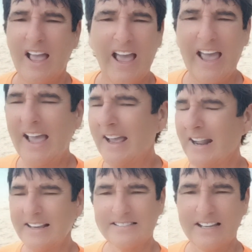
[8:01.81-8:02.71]
And
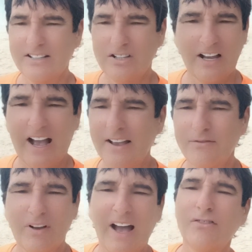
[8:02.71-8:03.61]
I said,
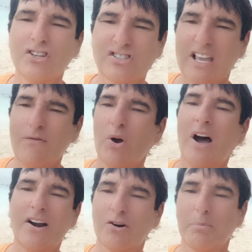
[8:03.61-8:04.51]
I'll just give you
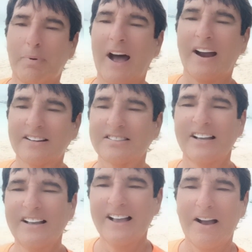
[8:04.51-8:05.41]
$100.
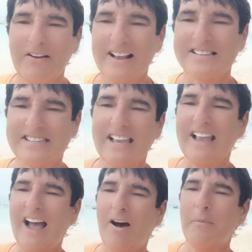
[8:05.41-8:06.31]
I'm going to see
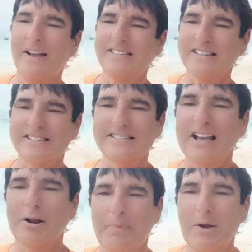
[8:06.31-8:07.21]
how much this is
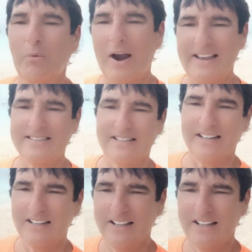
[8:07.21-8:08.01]
going to be wasted.